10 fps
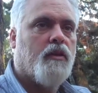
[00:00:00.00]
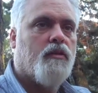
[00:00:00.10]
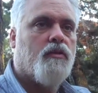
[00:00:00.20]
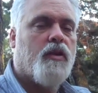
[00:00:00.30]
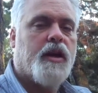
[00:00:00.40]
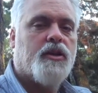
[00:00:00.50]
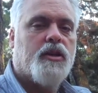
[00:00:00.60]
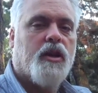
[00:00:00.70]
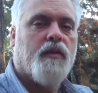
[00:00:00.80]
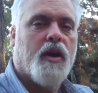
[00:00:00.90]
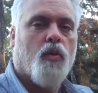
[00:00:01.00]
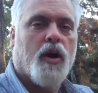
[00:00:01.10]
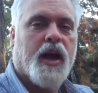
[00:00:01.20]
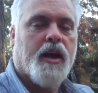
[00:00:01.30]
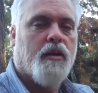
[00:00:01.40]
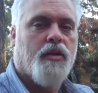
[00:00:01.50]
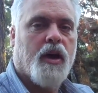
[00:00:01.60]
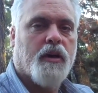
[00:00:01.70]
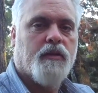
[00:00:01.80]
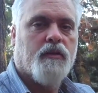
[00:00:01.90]
strange. You've got to work out your
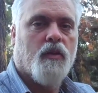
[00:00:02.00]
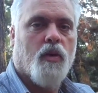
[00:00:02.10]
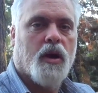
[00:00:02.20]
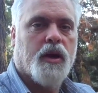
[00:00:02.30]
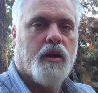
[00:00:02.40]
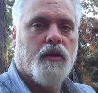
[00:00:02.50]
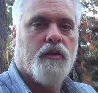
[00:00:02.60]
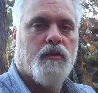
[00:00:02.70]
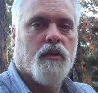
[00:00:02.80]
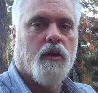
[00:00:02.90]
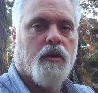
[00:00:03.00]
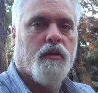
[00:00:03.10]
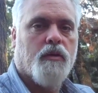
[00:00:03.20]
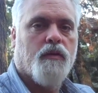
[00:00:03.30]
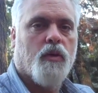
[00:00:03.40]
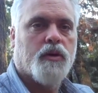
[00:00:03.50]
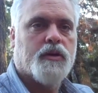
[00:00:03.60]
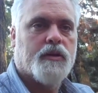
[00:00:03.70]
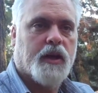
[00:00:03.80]
thoughts as you're walking slowly through the forest.